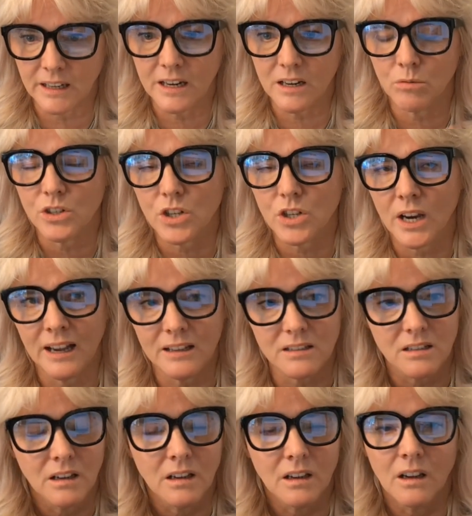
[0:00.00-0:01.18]
lake, which has
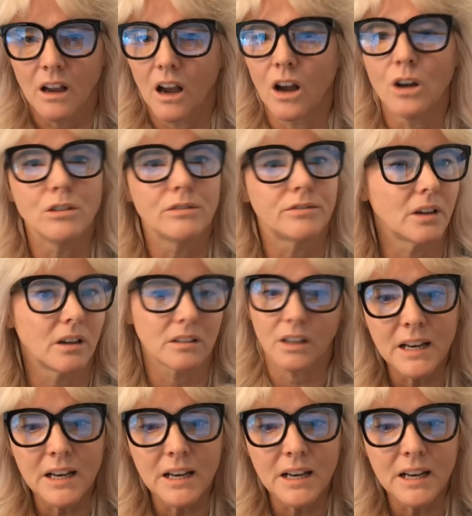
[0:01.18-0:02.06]
over 1